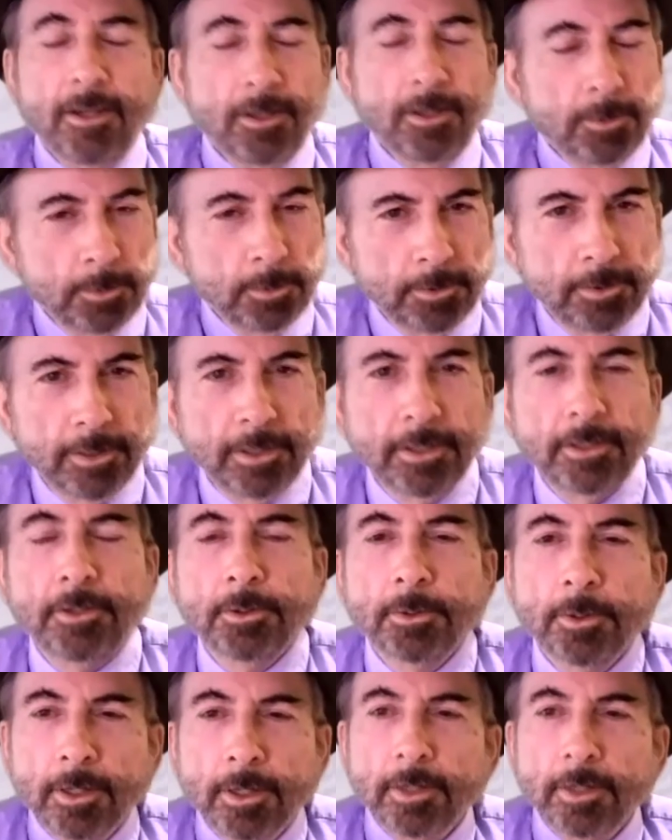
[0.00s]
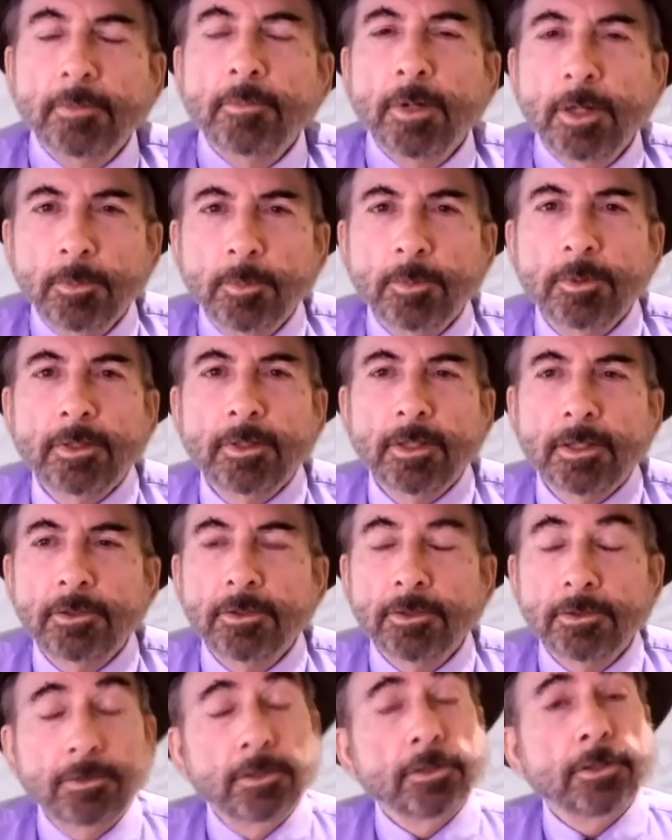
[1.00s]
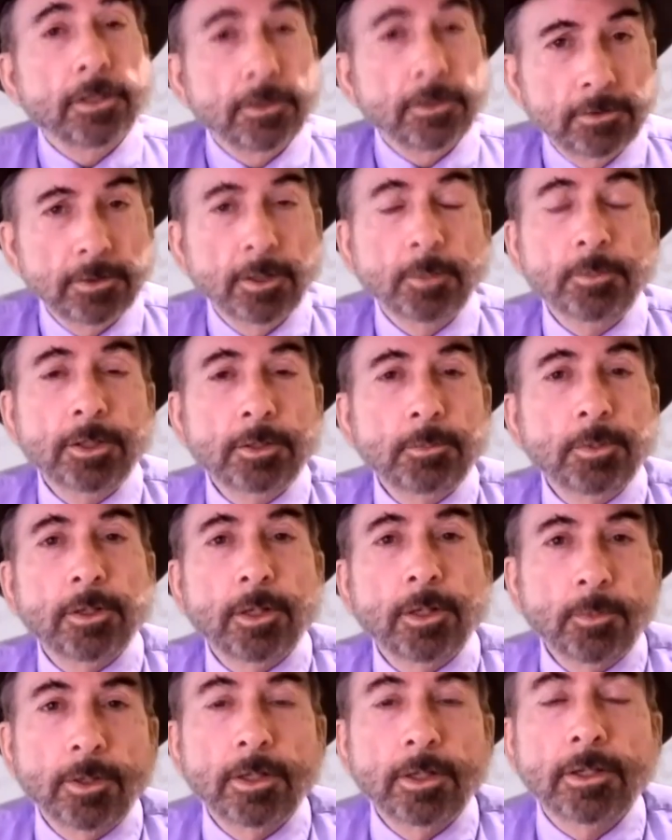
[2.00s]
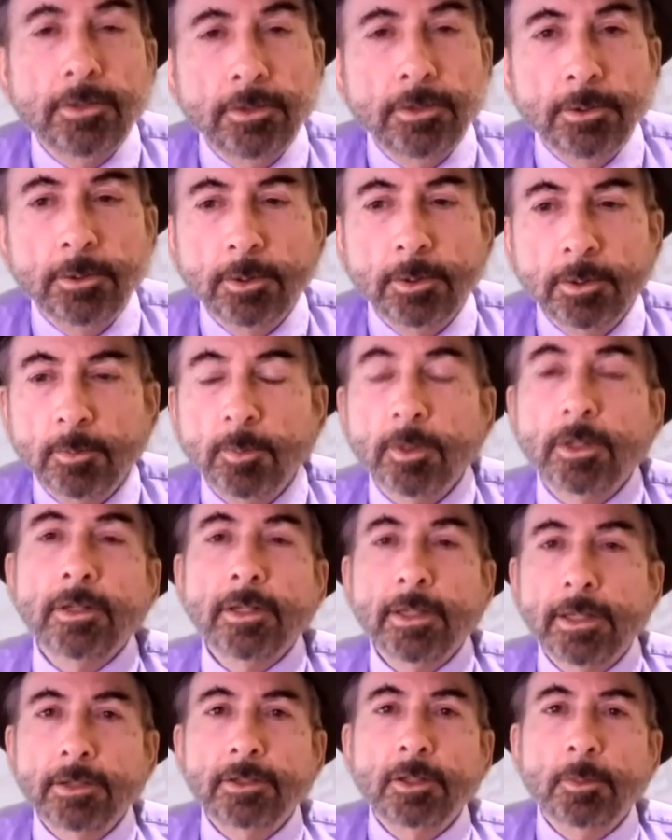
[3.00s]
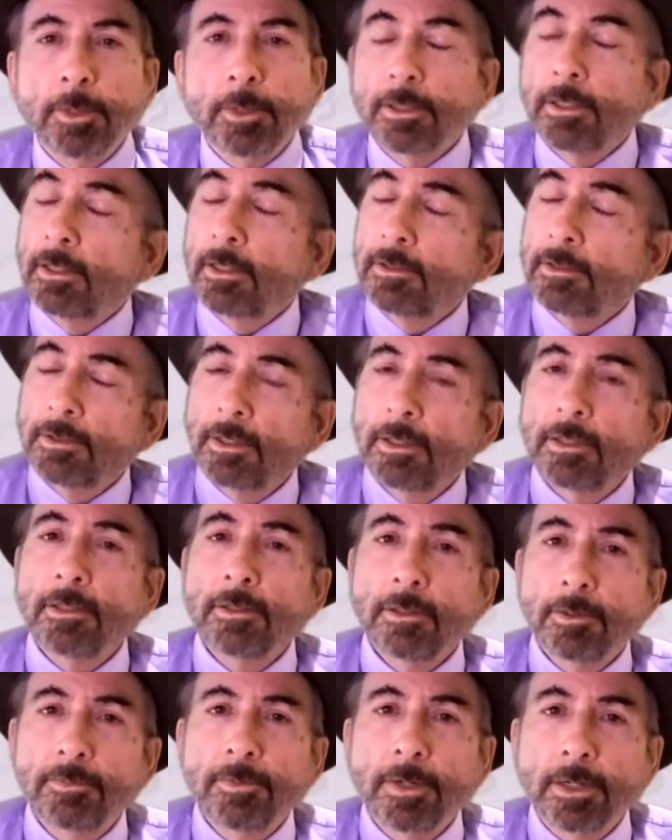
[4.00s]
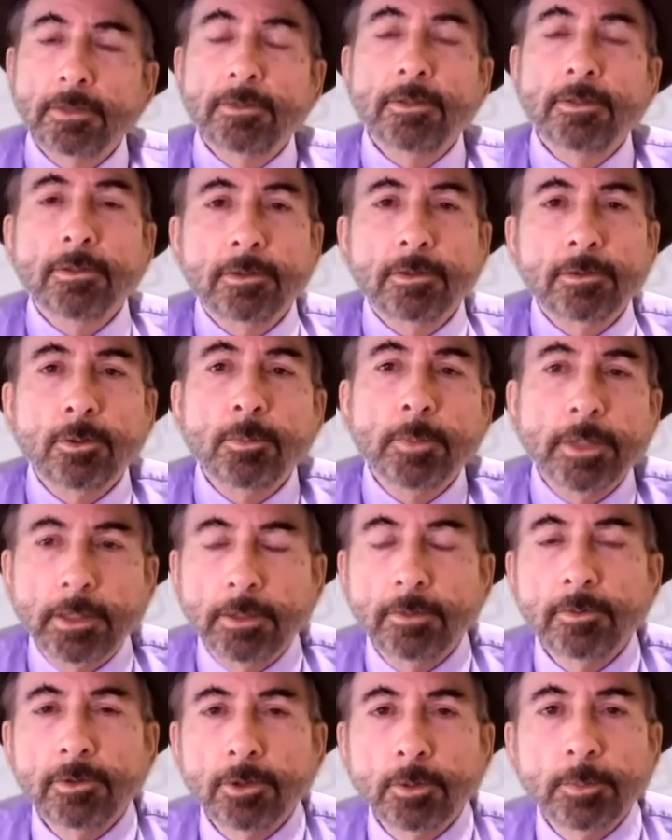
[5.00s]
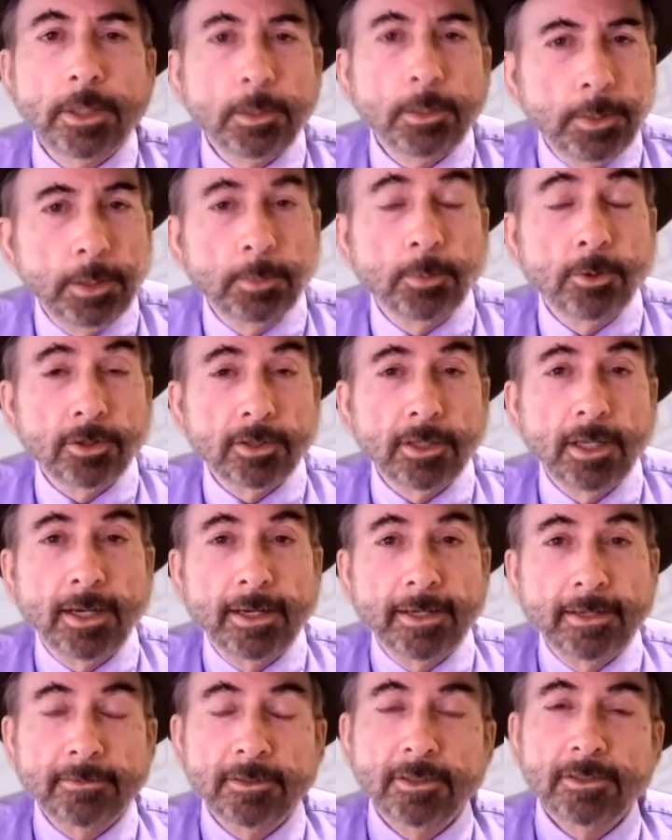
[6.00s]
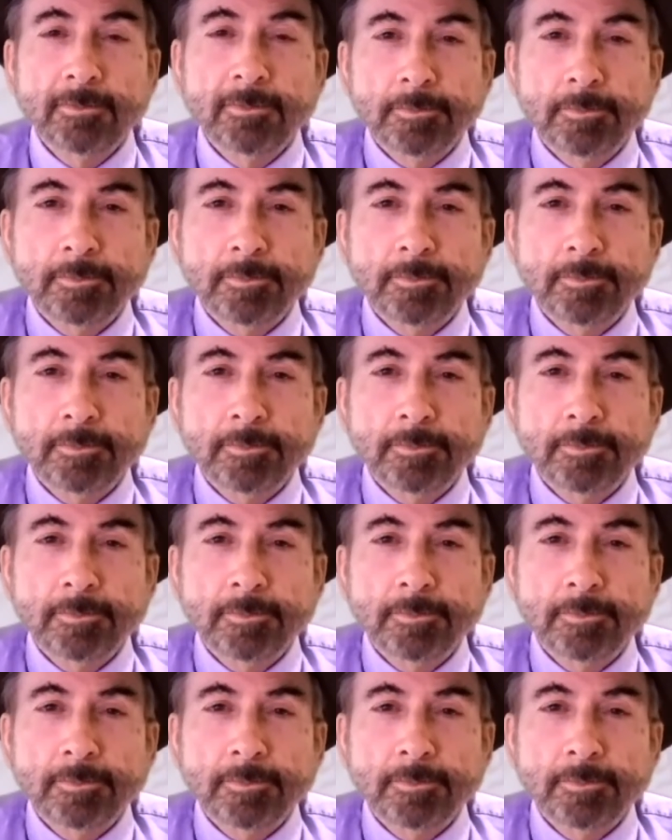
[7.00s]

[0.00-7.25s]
Well, thank you. That's a serious subject, but I wanted to ask about that. It's had an effect in so many people's lives.